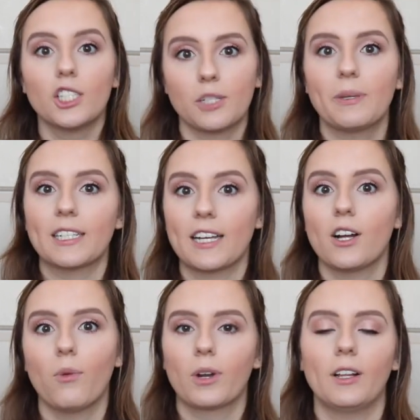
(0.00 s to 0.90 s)
just because I
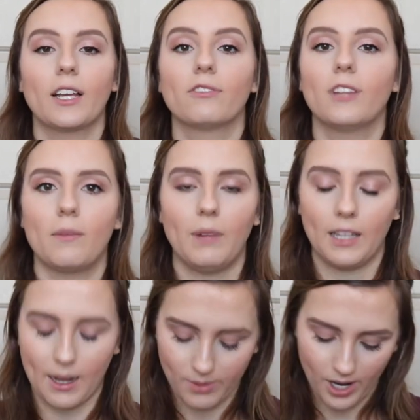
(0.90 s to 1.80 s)
don't want to like flood my
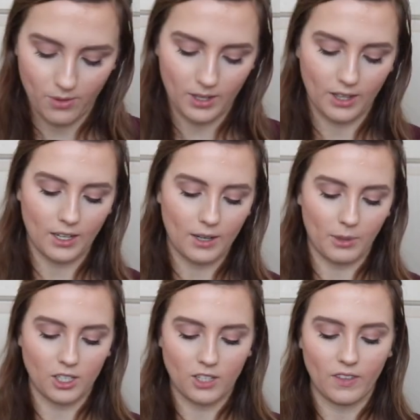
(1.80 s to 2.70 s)
library with a
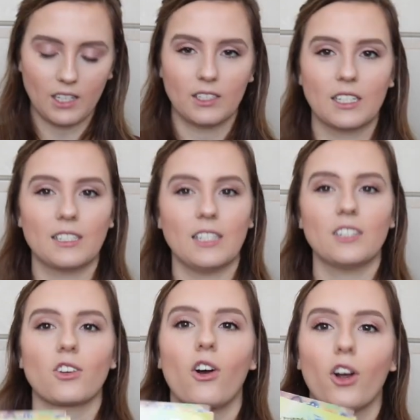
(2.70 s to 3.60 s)
bunch of these, because
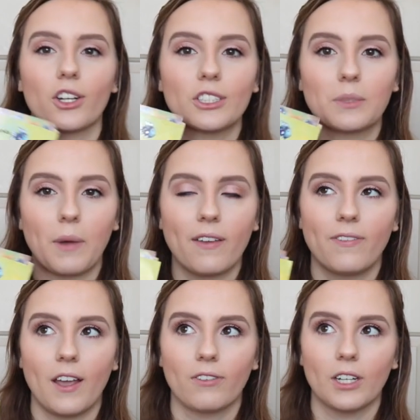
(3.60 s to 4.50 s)
these aren't my
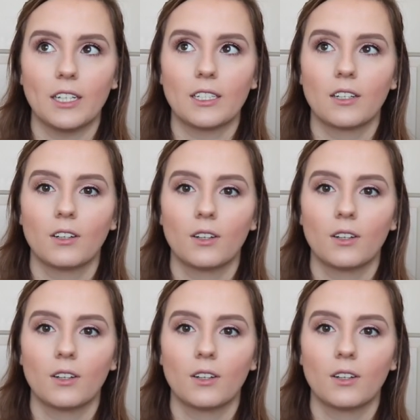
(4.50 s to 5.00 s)
favorite